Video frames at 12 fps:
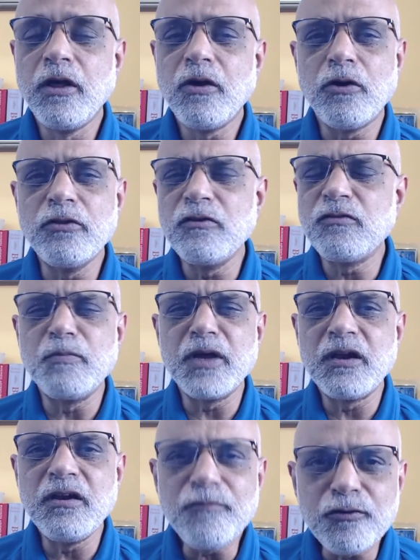this
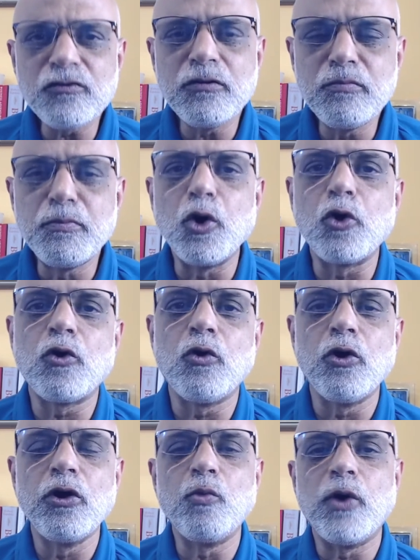magnificent book
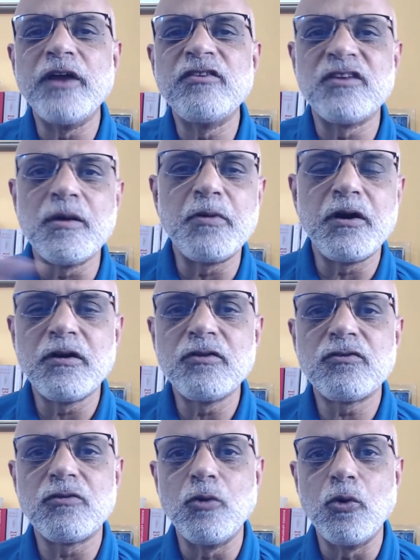called Why
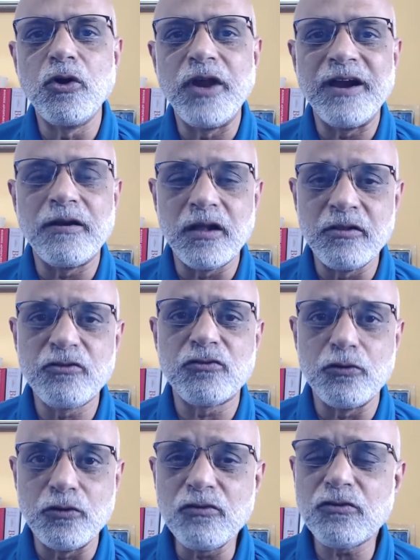Zebras Don't Get
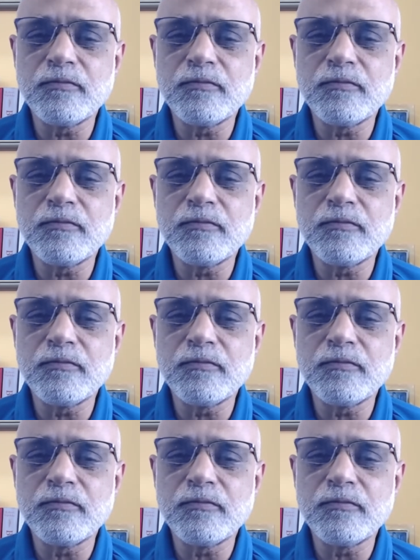Ulcers